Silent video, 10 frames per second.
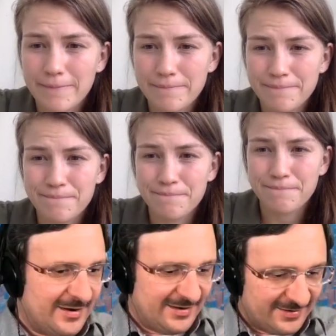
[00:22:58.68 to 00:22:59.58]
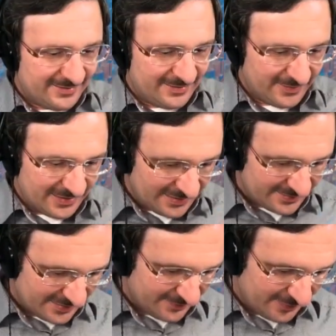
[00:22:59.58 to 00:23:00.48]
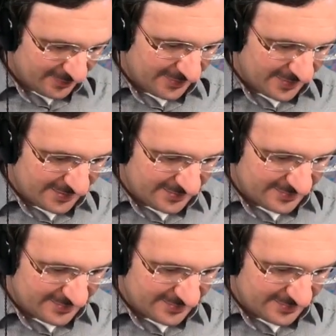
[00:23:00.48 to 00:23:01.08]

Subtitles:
Good. So then let's have a look at